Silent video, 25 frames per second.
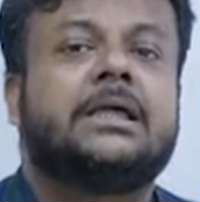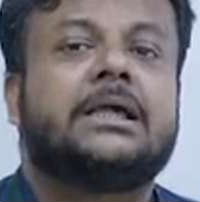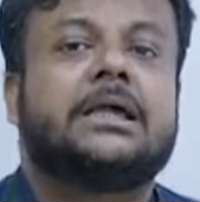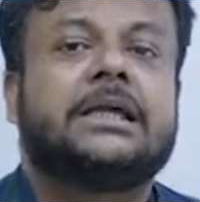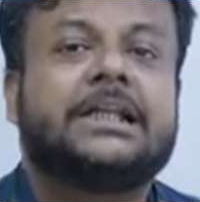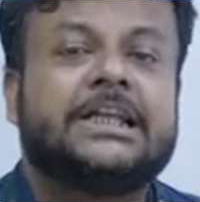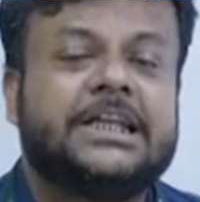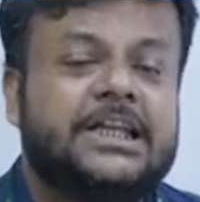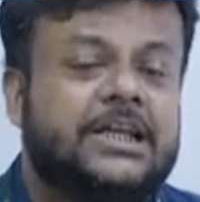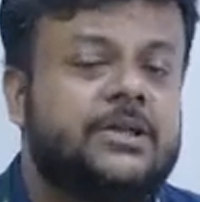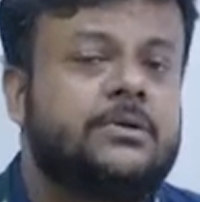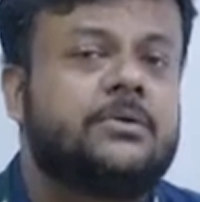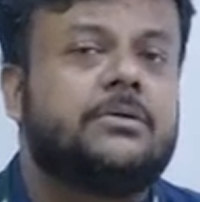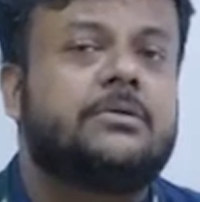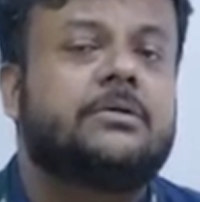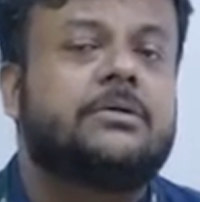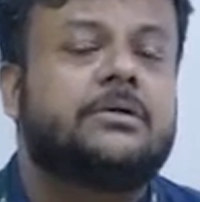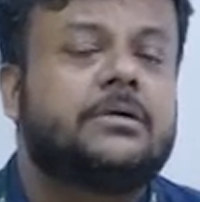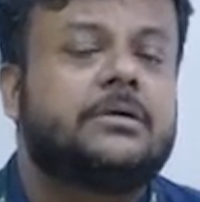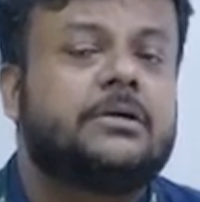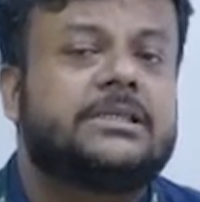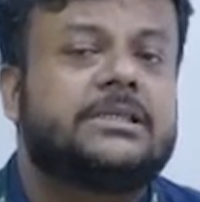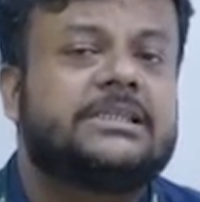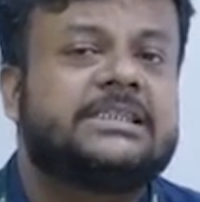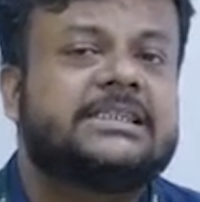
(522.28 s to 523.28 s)
Did
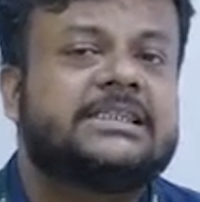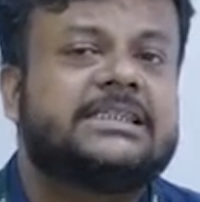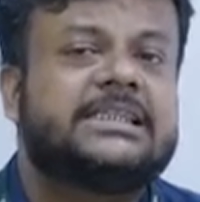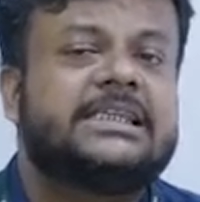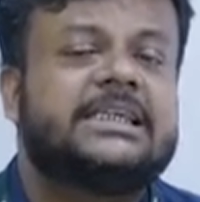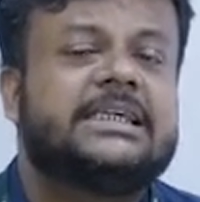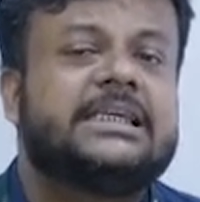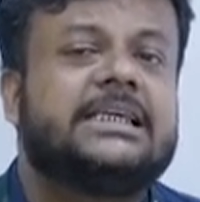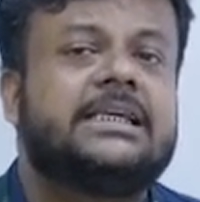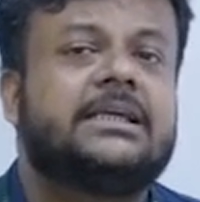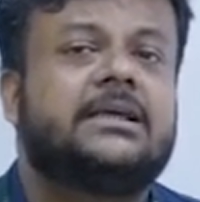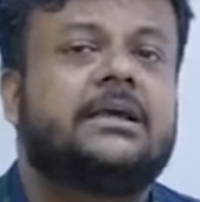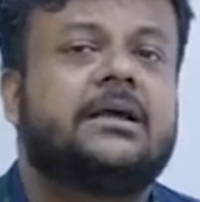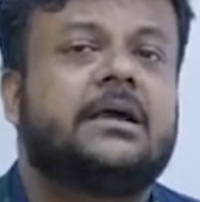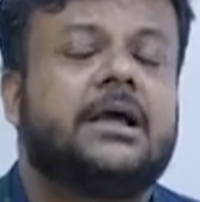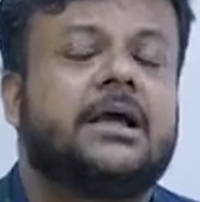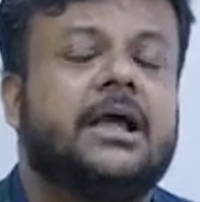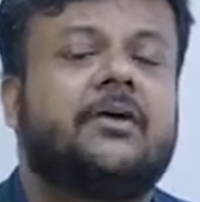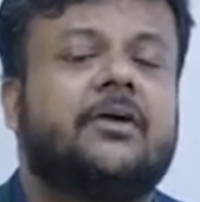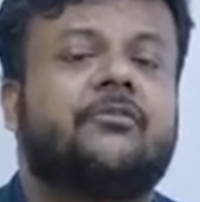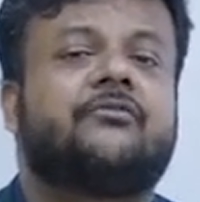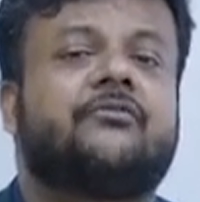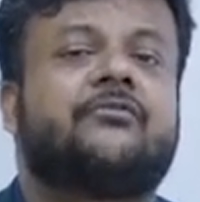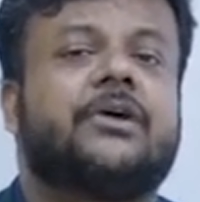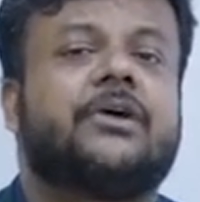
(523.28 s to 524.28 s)
you see
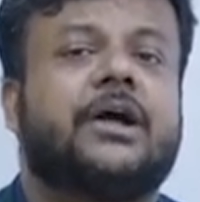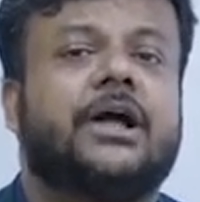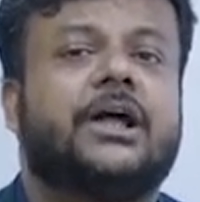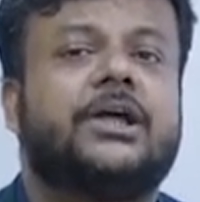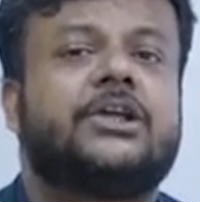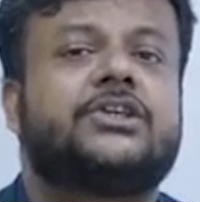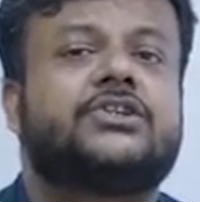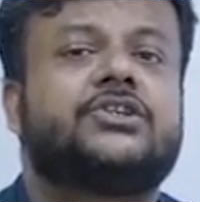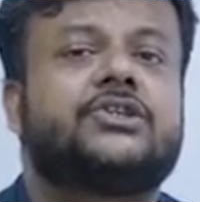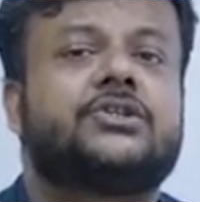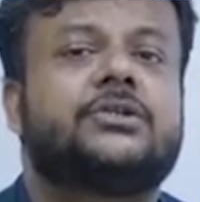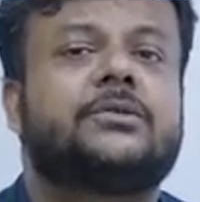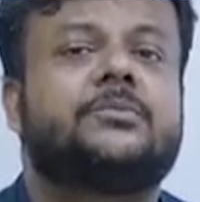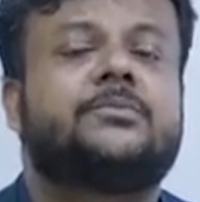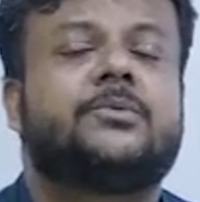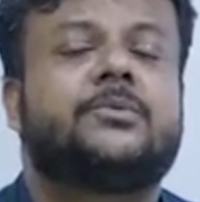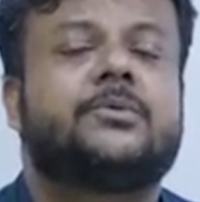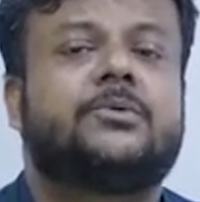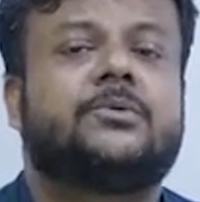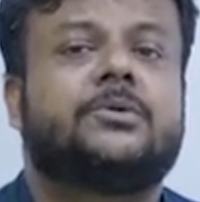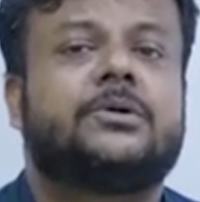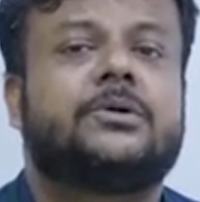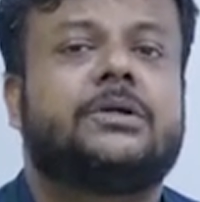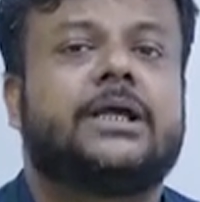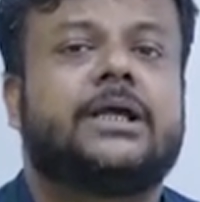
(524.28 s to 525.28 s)
a function
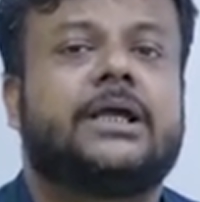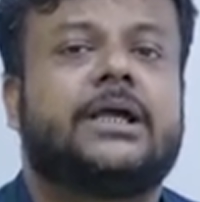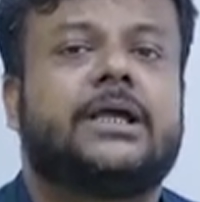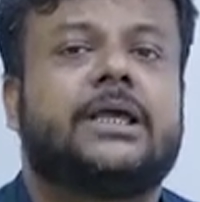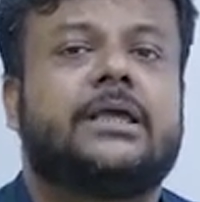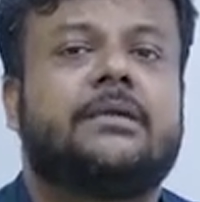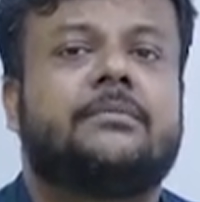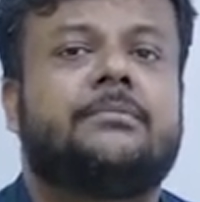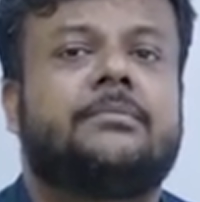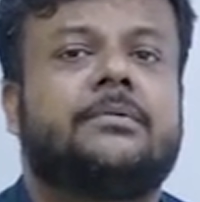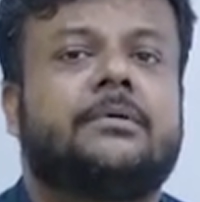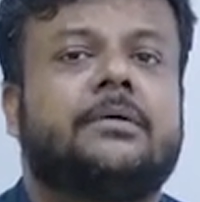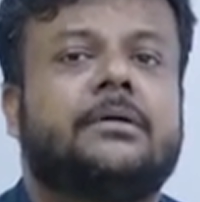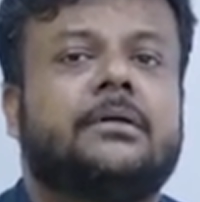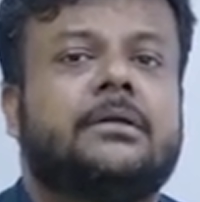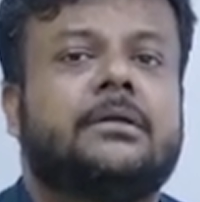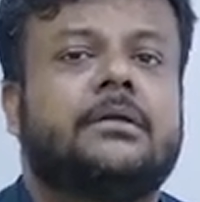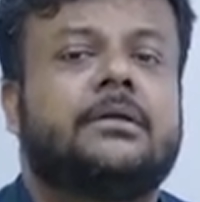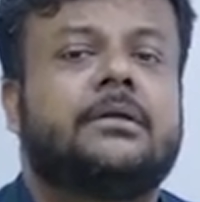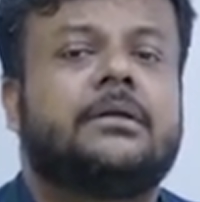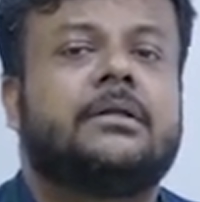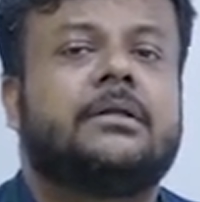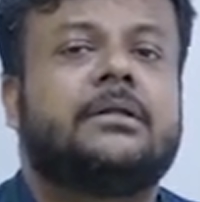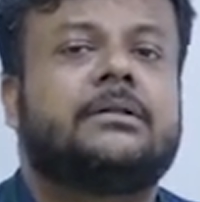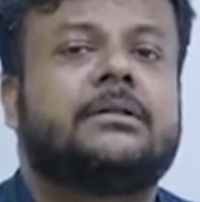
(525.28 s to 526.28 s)
prototype
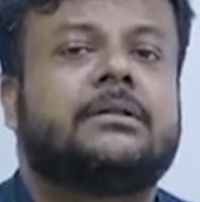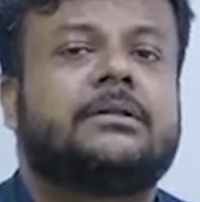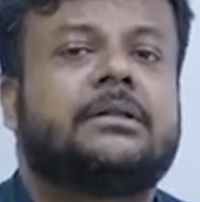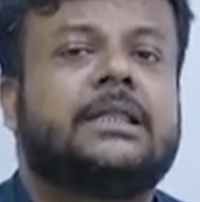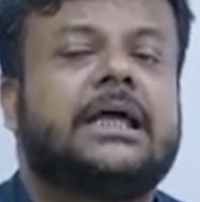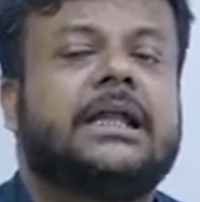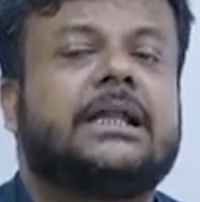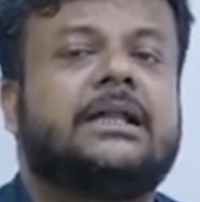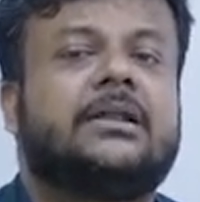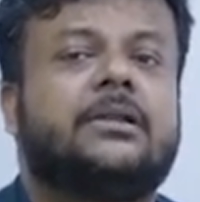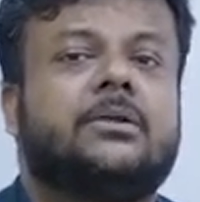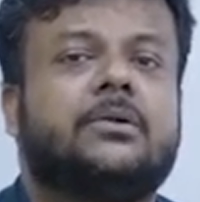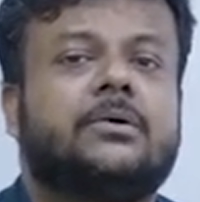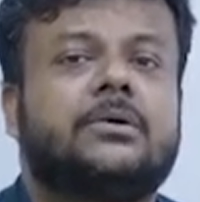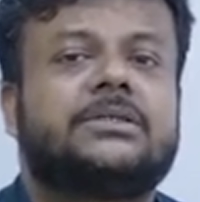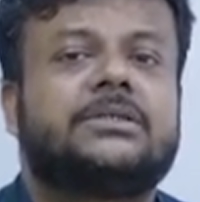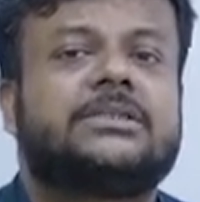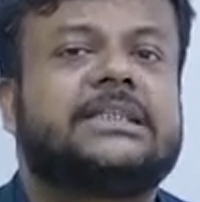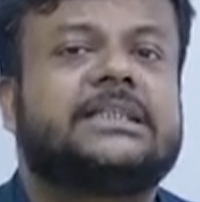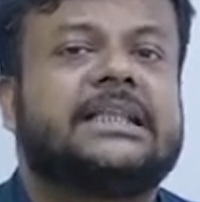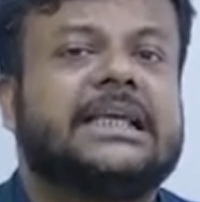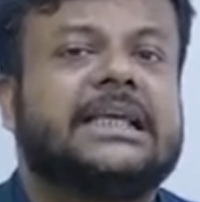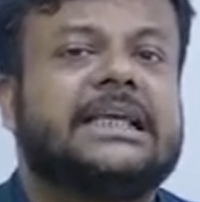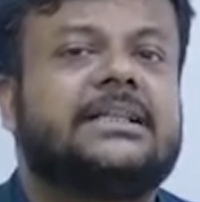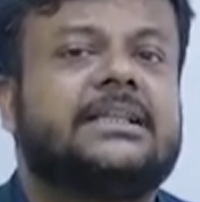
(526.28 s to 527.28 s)
that looks
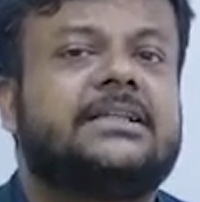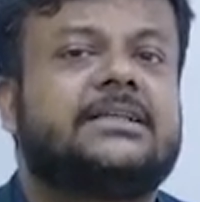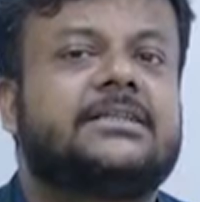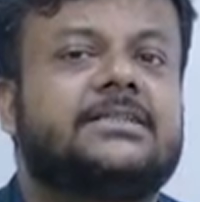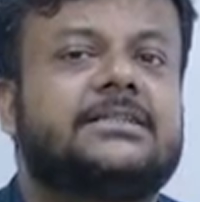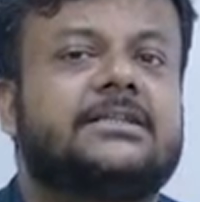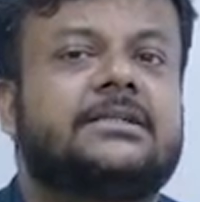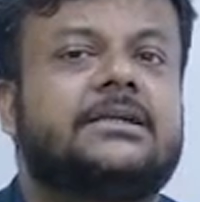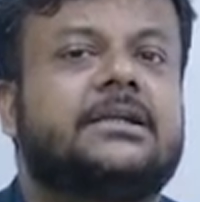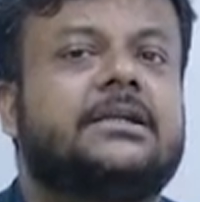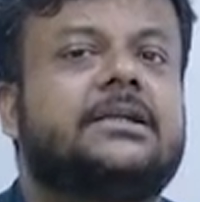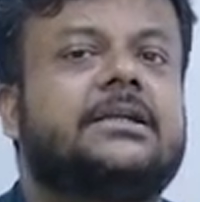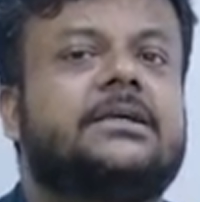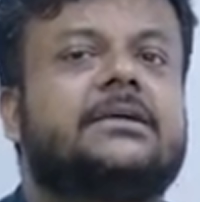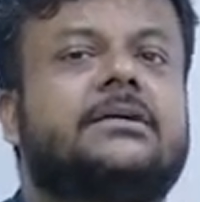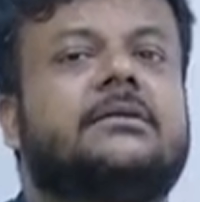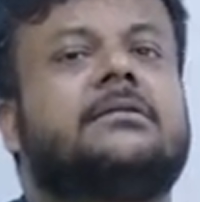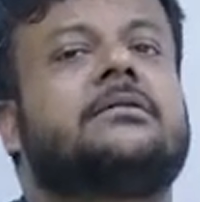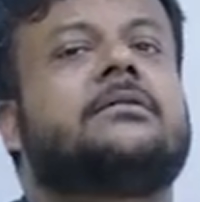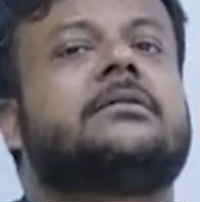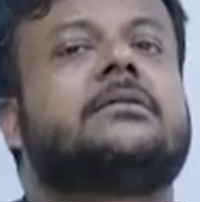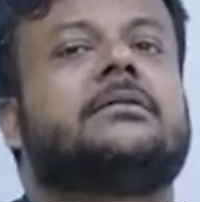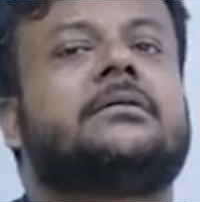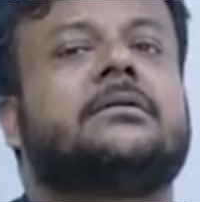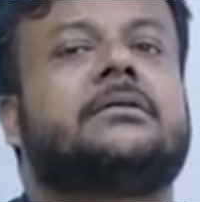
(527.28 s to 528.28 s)
like this
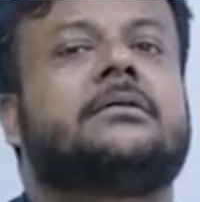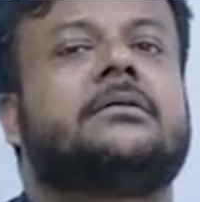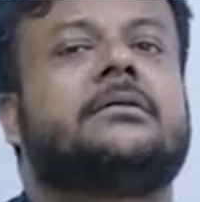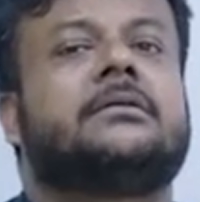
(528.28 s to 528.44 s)
earlier?